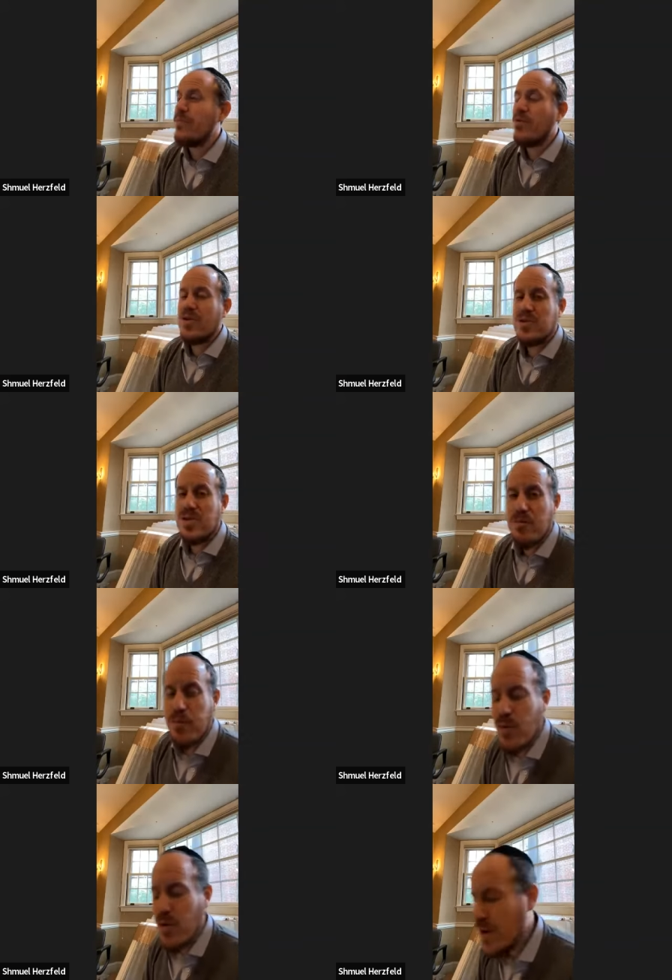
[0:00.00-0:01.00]
that belongs to the
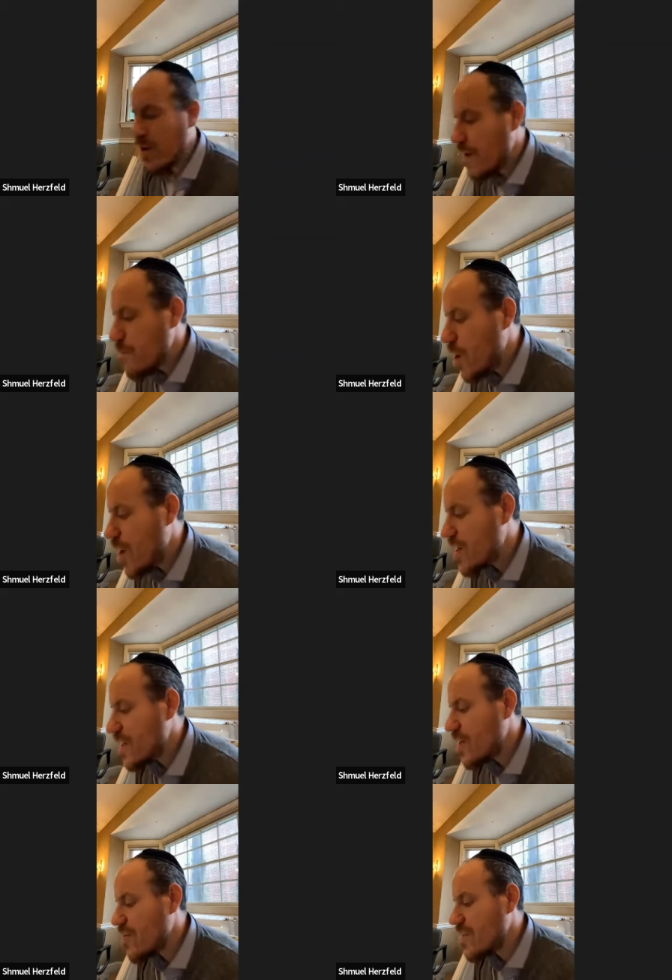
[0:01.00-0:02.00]
poor. But
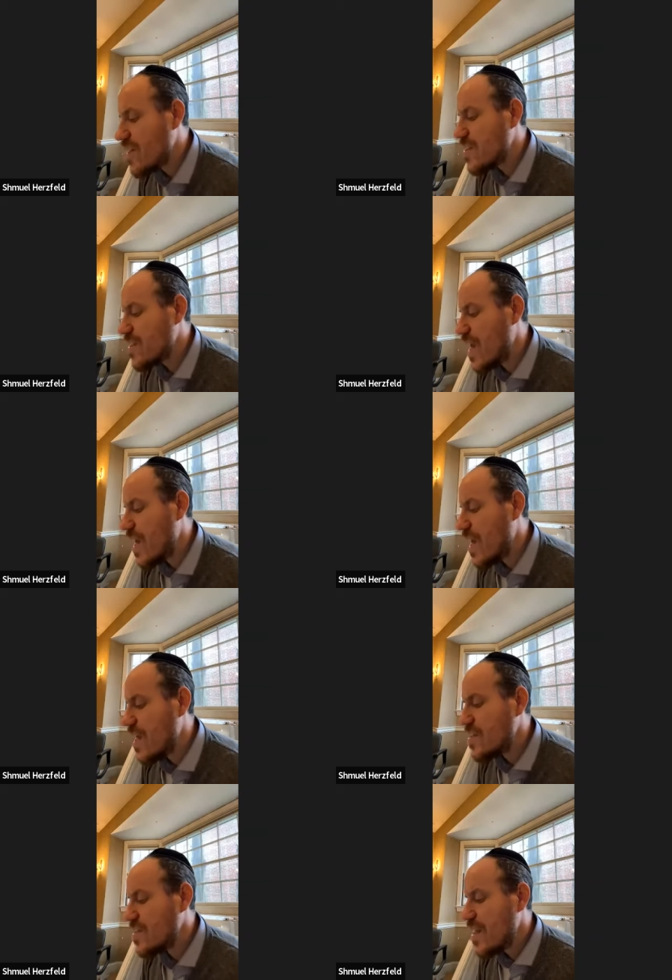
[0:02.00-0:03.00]
here in this
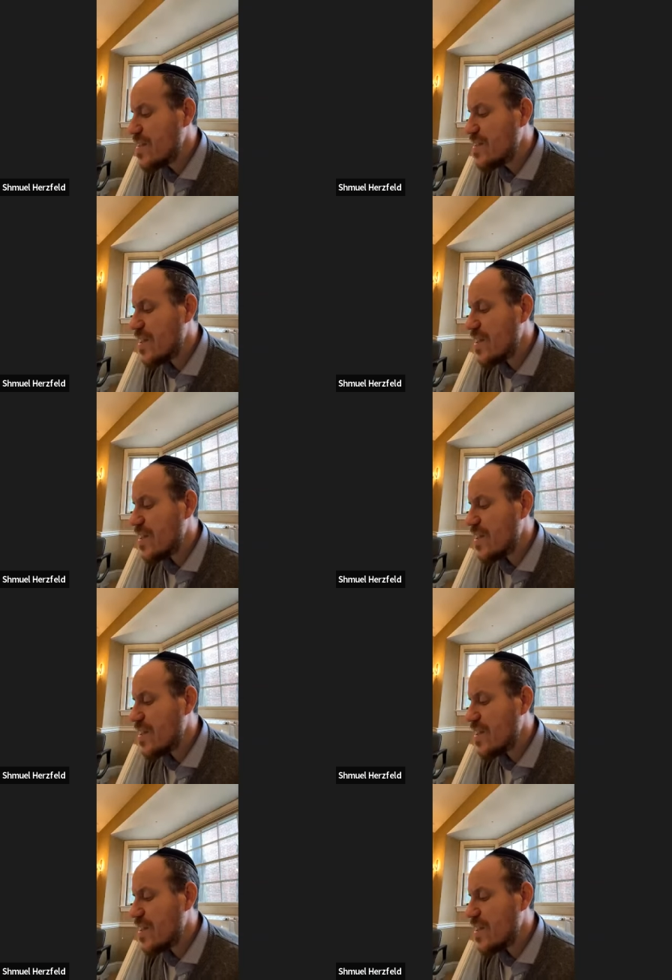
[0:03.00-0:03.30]
case,